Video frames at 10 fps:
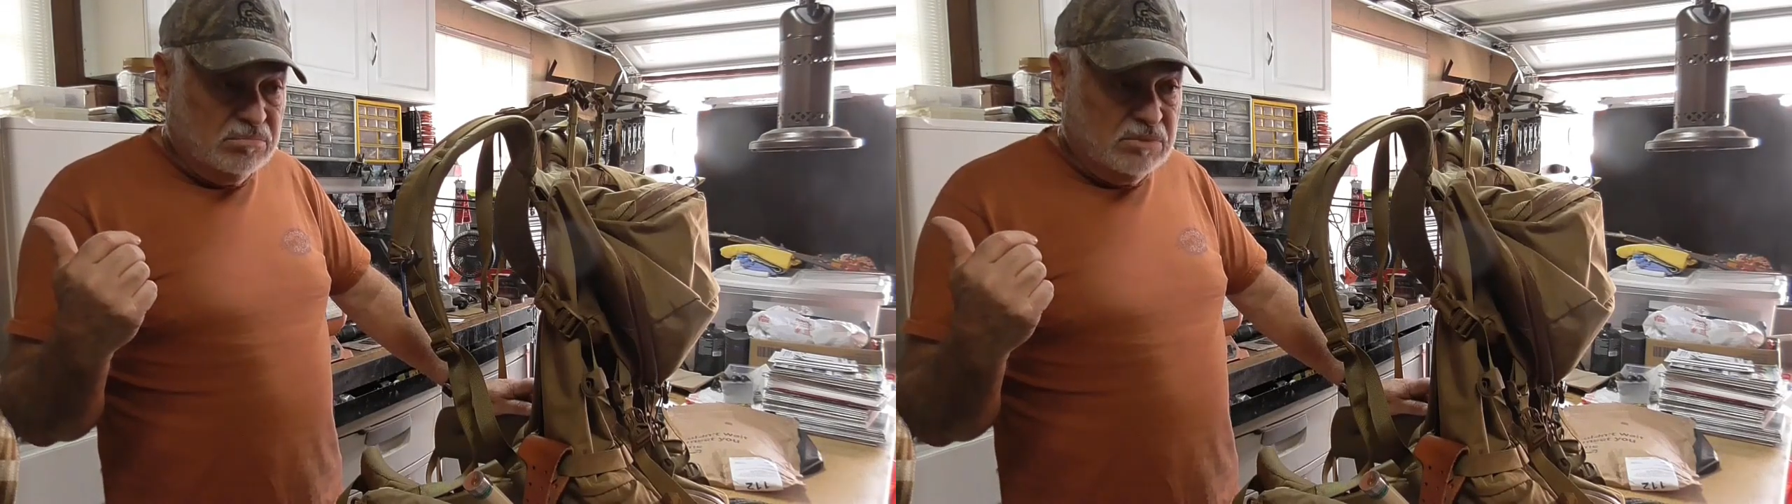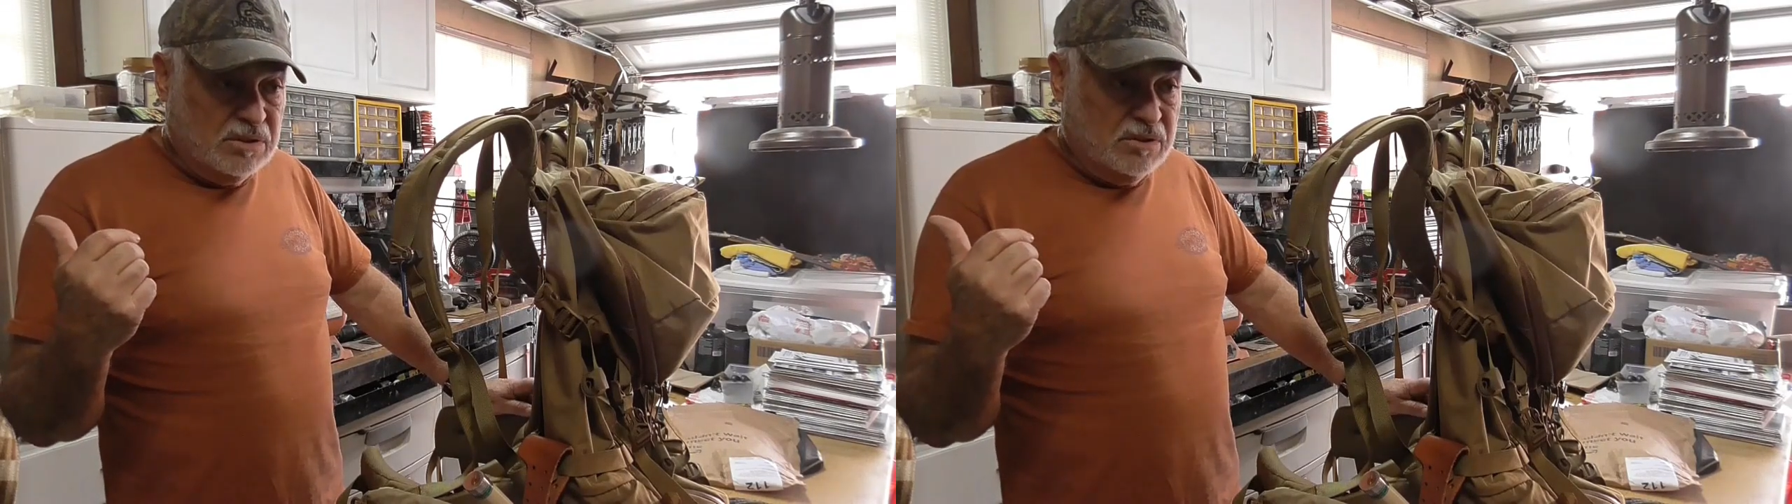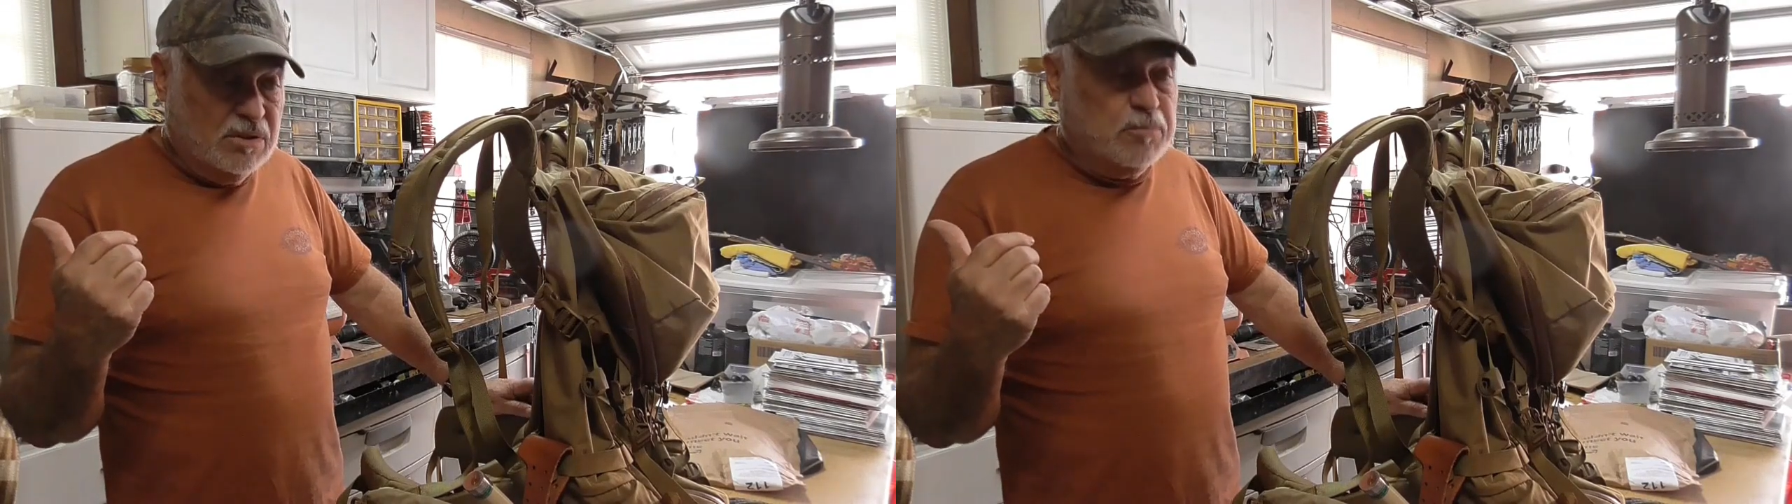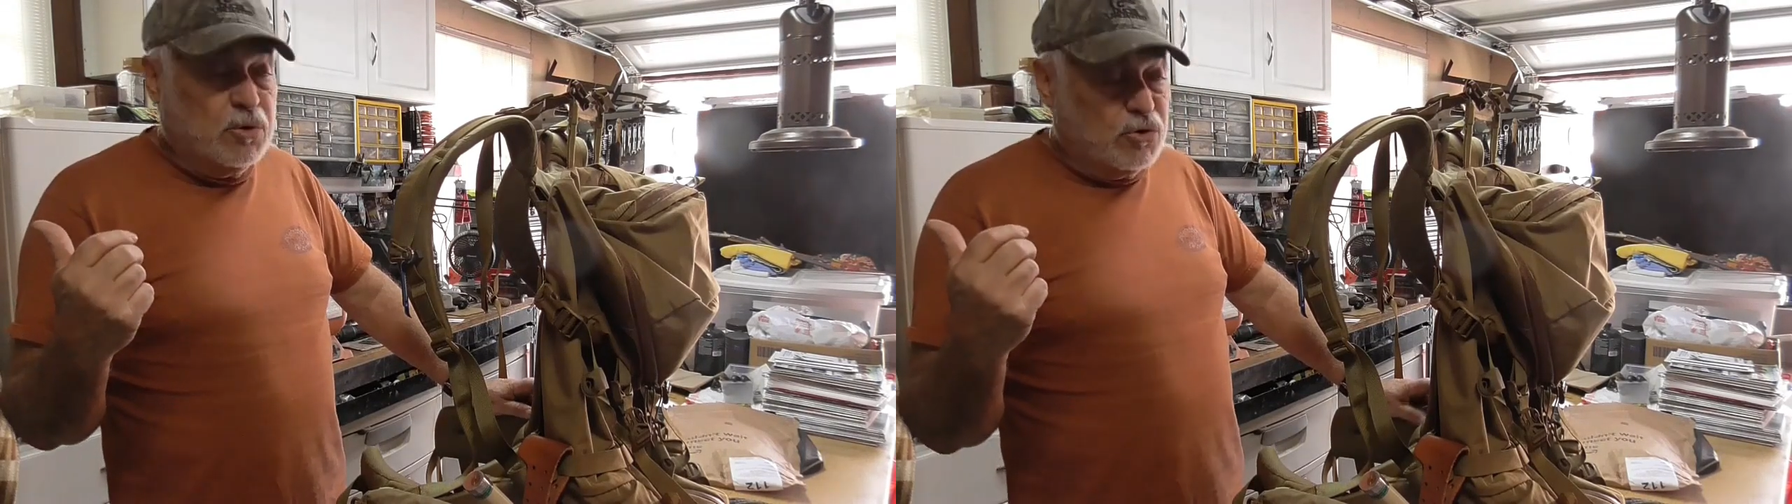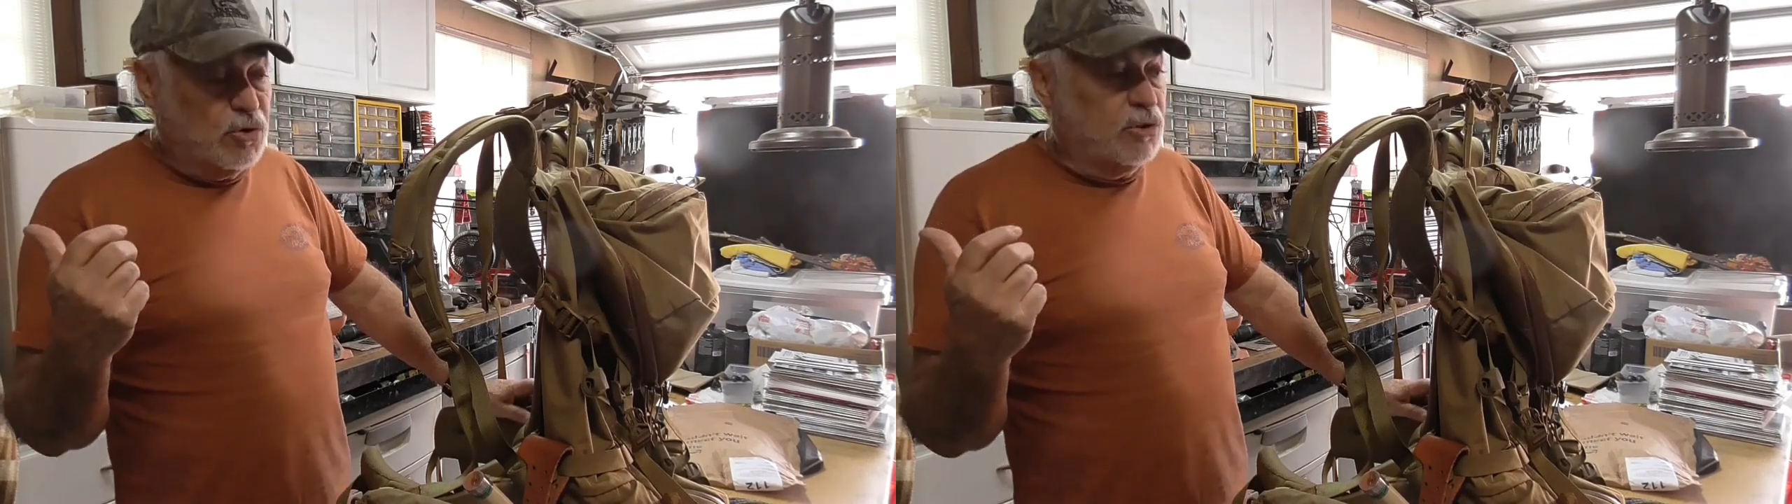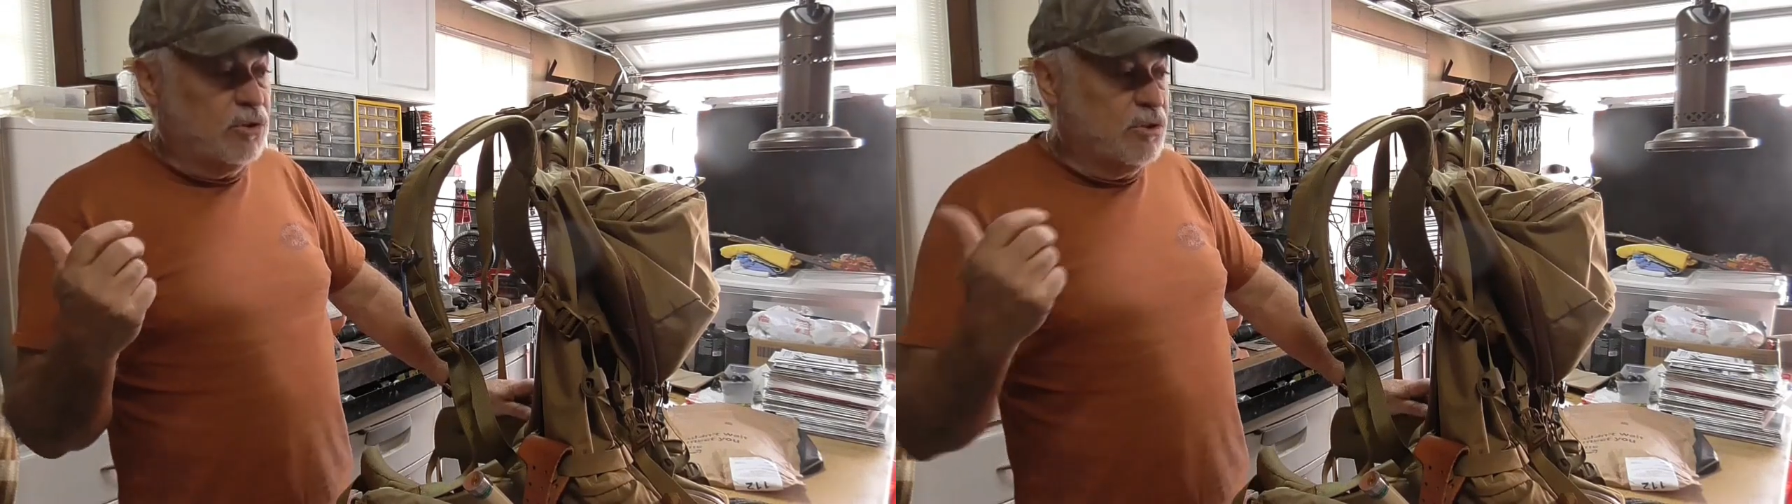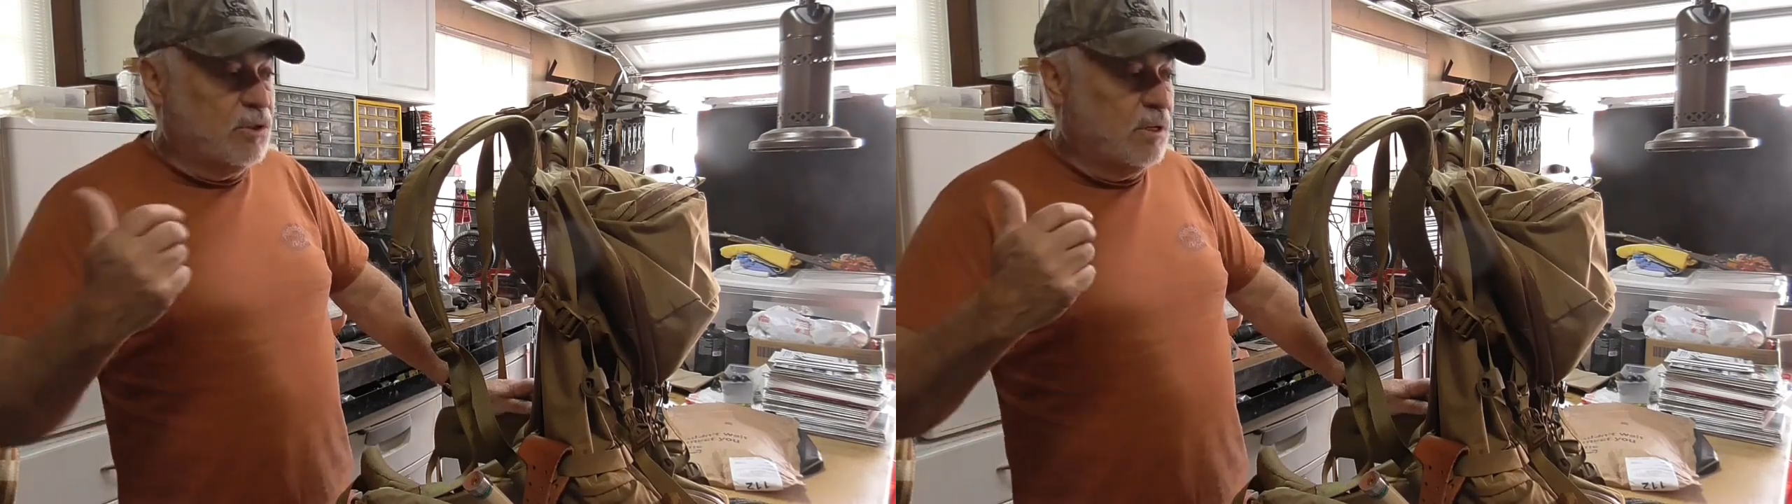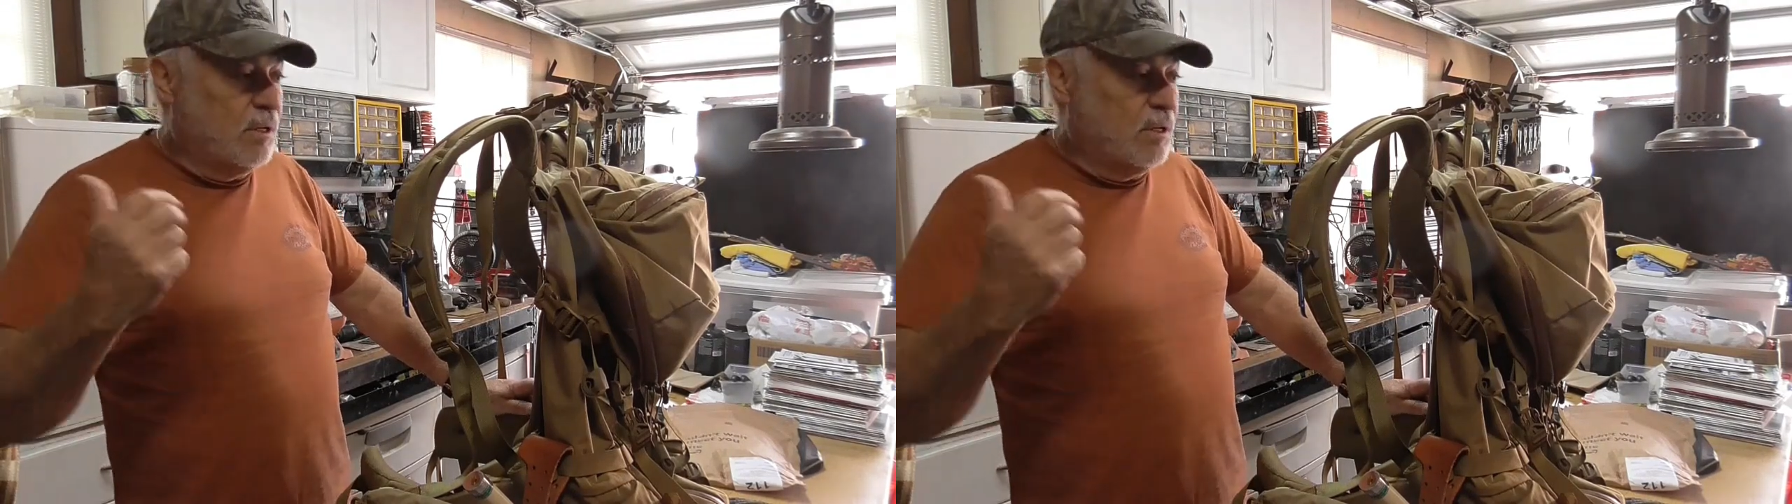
the pork shoulders.